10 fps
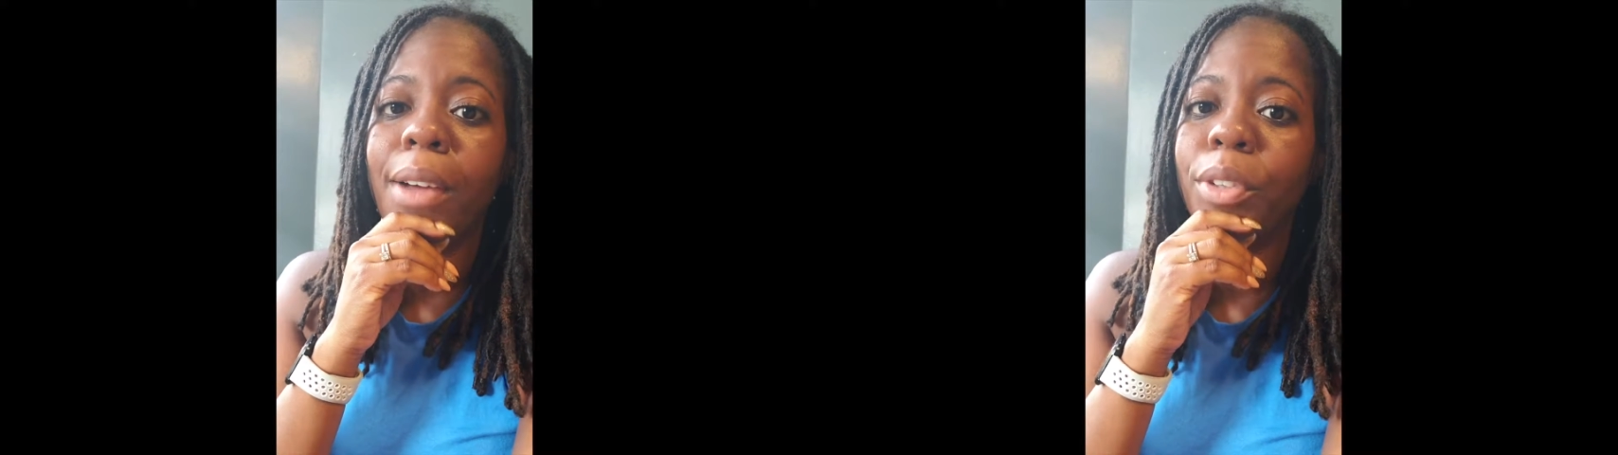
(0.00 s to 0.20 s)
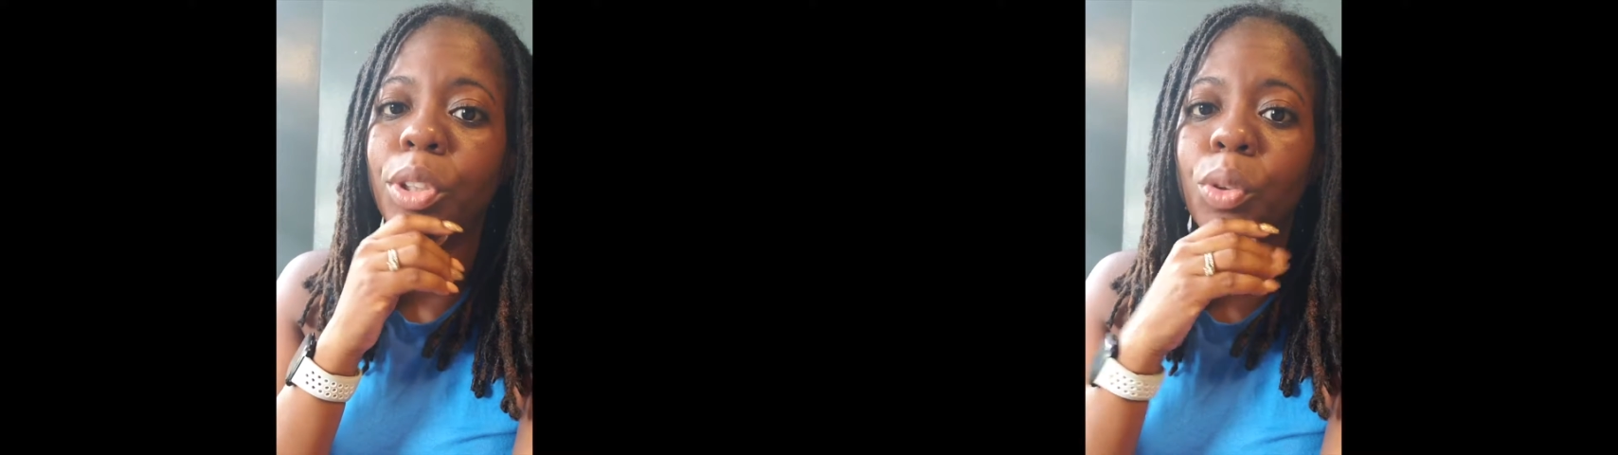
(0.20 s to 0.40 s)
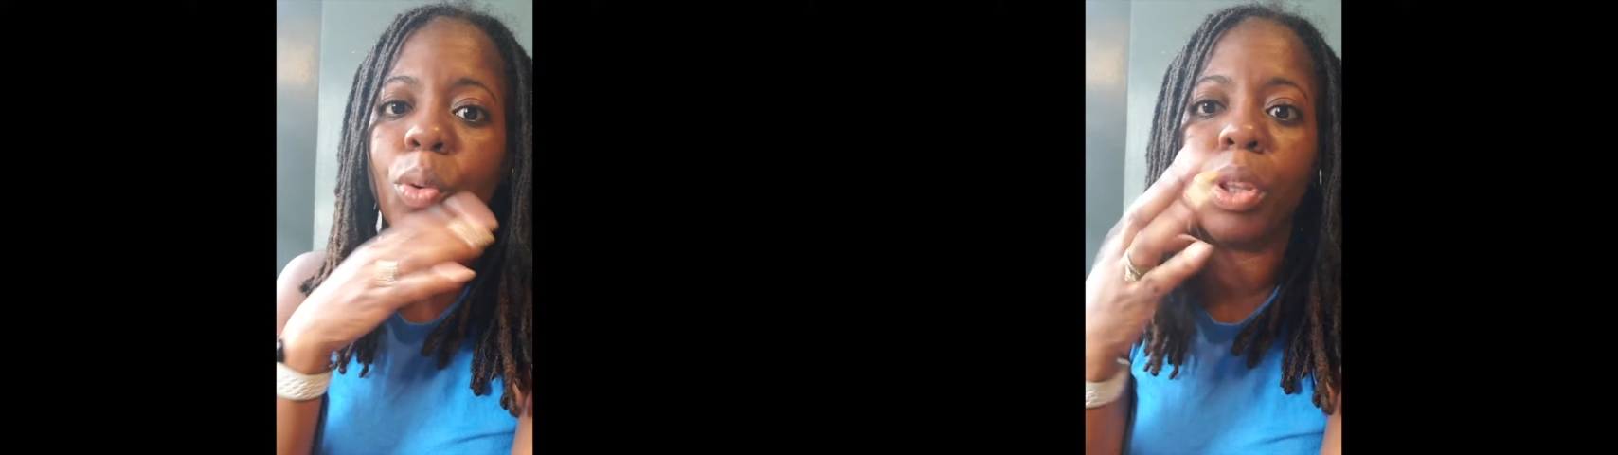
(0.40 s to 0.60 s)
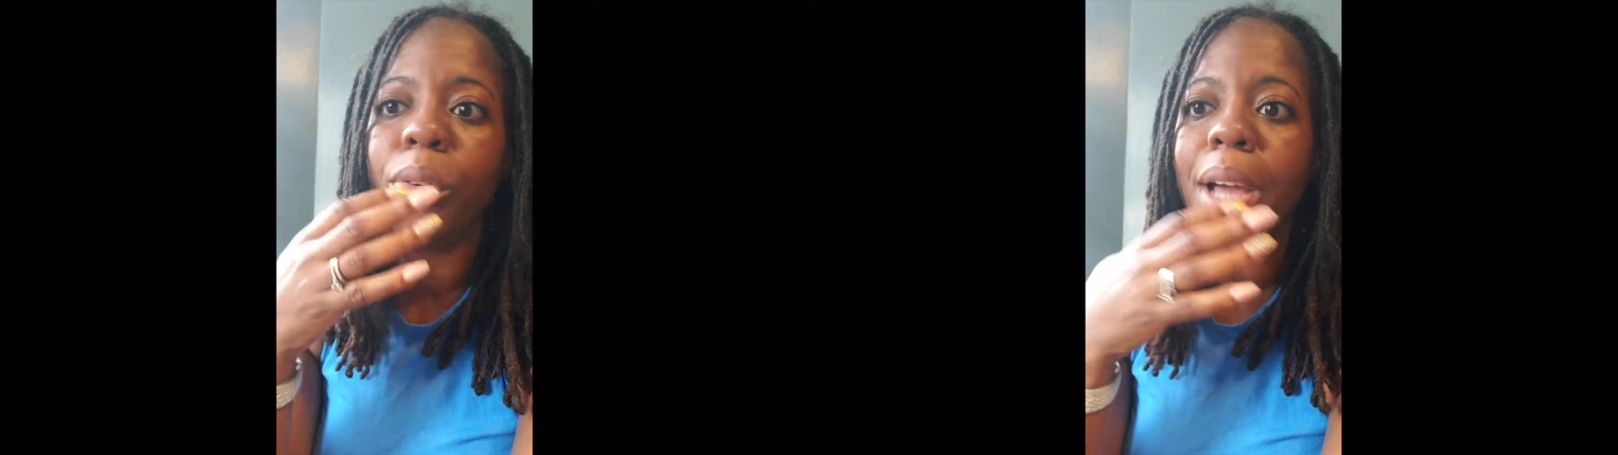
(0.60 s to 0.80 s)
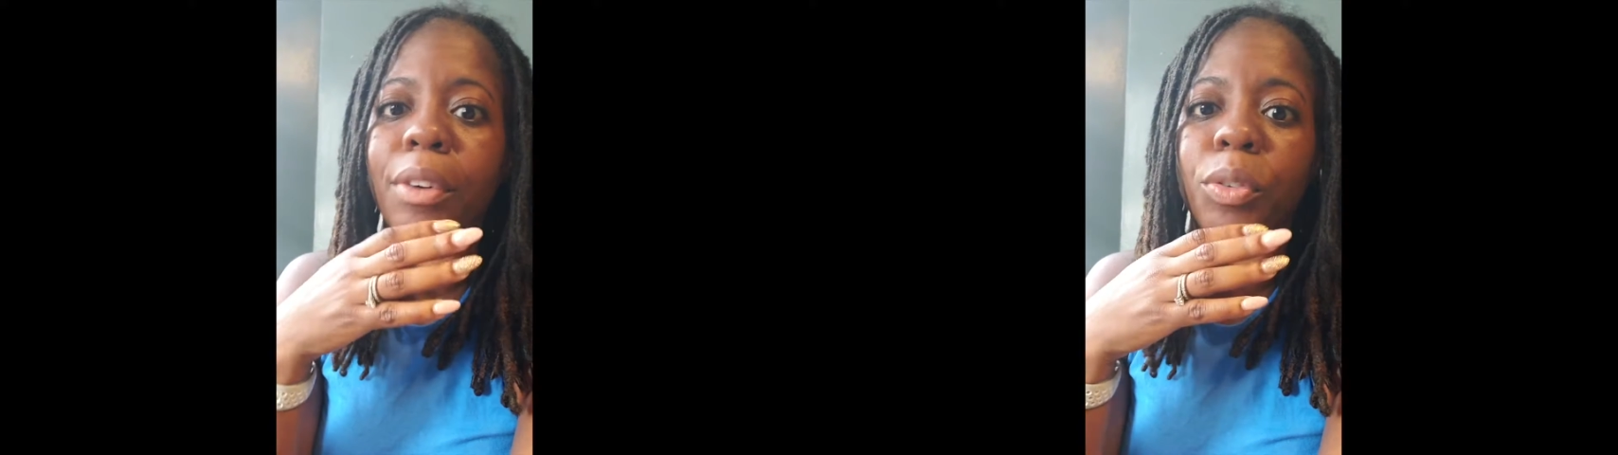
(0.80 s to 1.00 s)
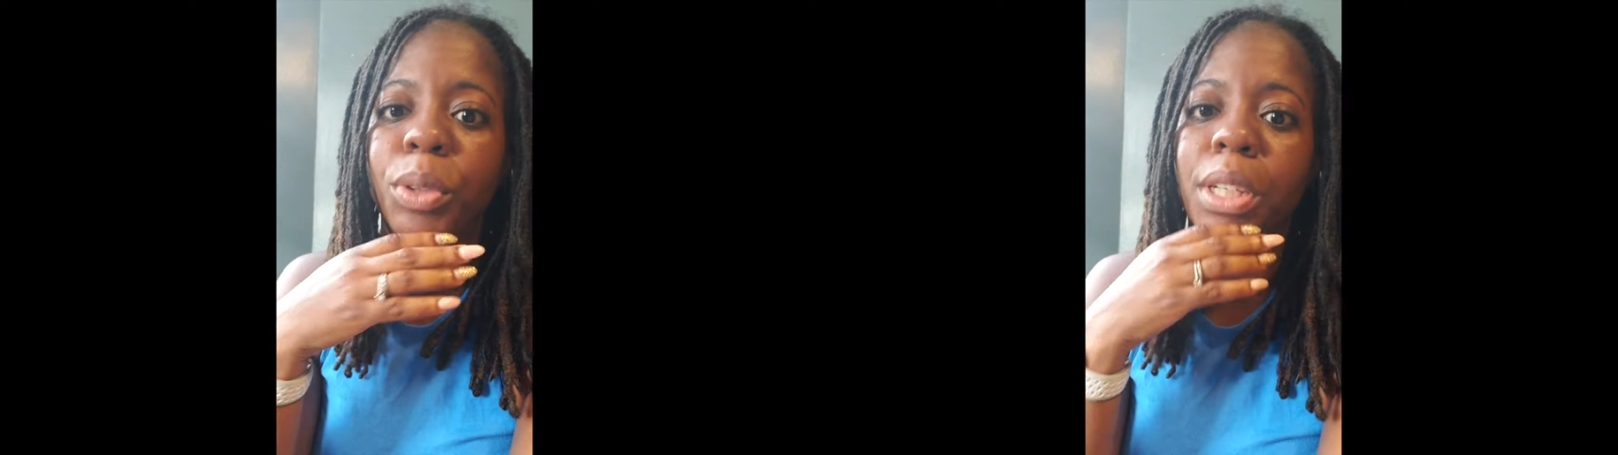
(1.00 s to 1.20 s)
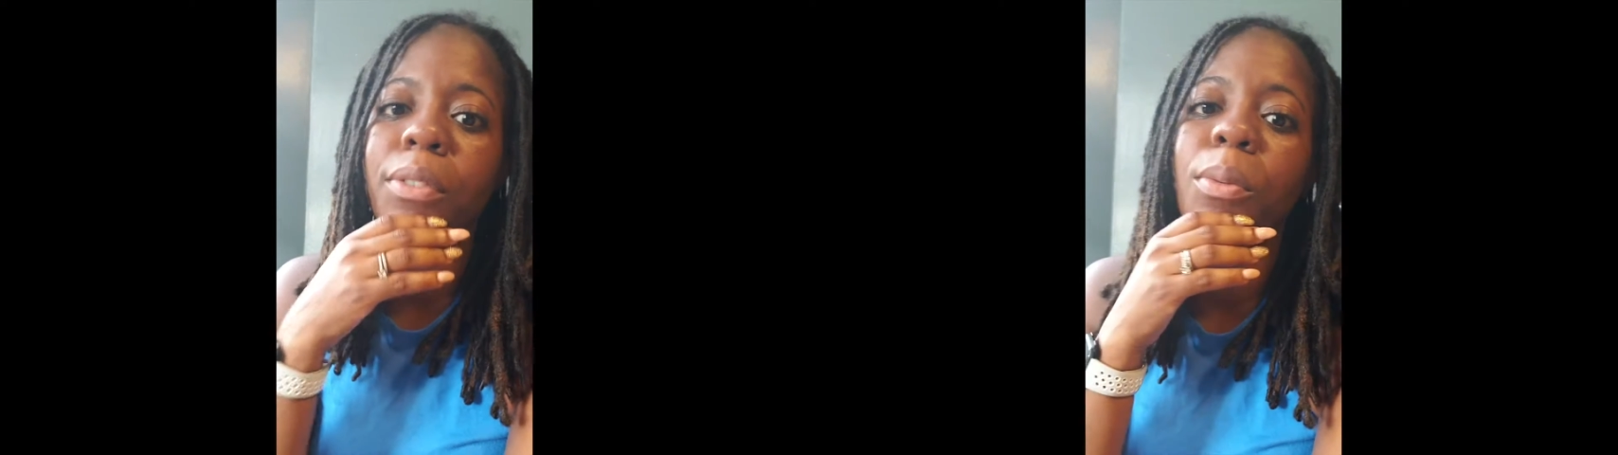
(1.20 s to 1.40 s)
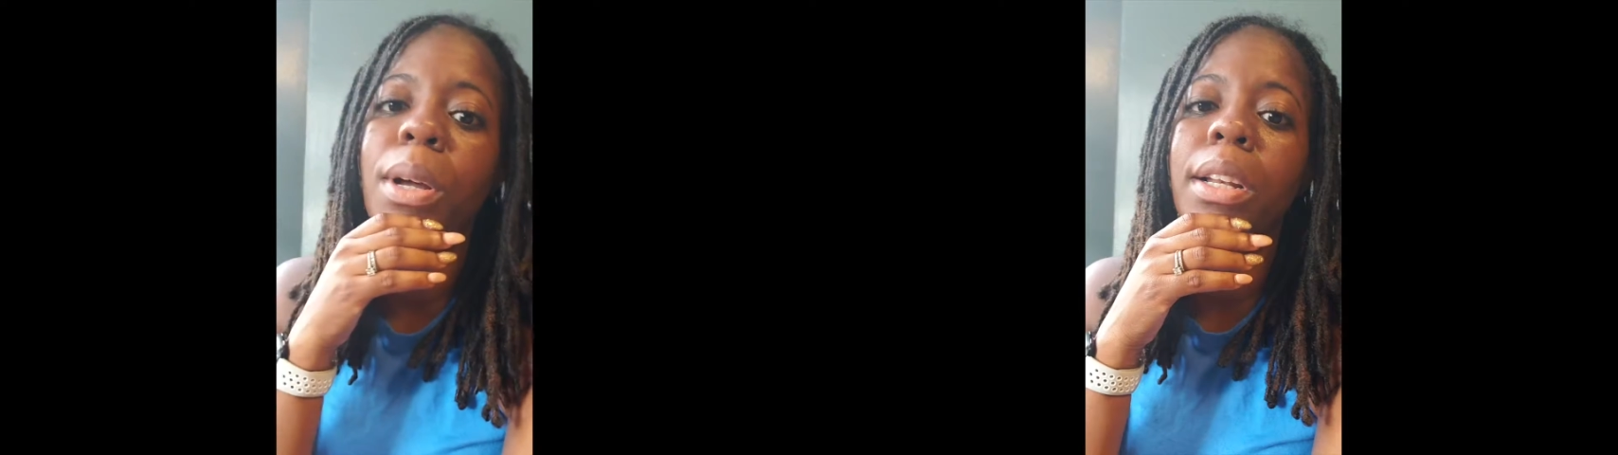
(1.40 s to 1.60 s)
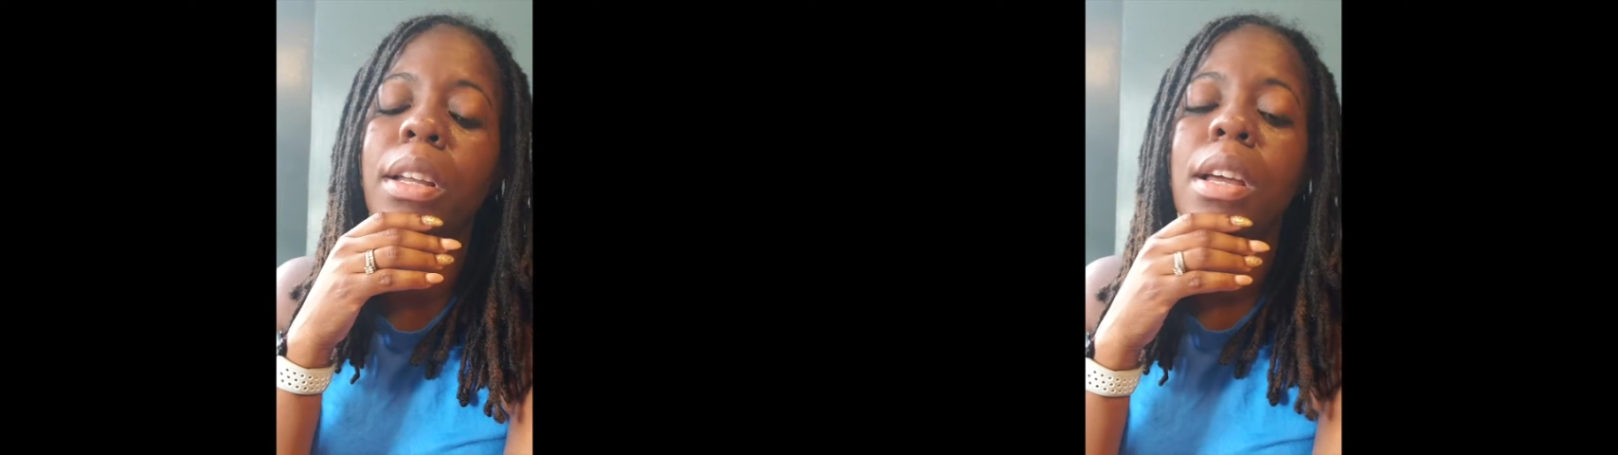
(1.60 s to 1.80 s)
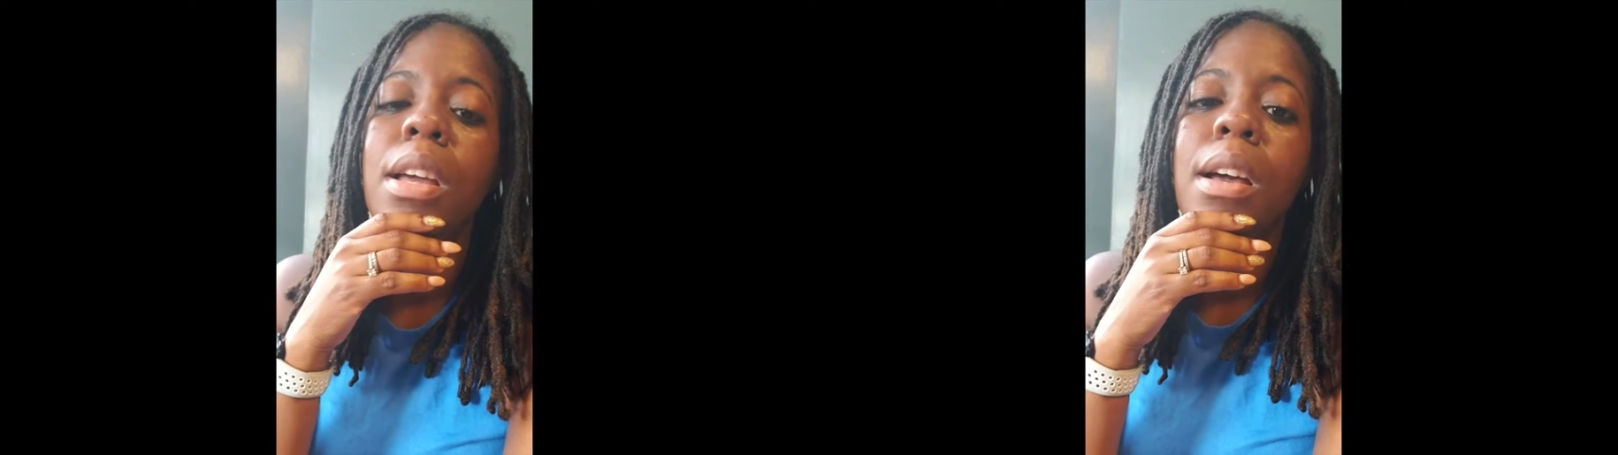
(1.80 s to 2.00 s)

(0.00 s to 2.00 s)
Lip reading: hours or 3 hours, whichever one,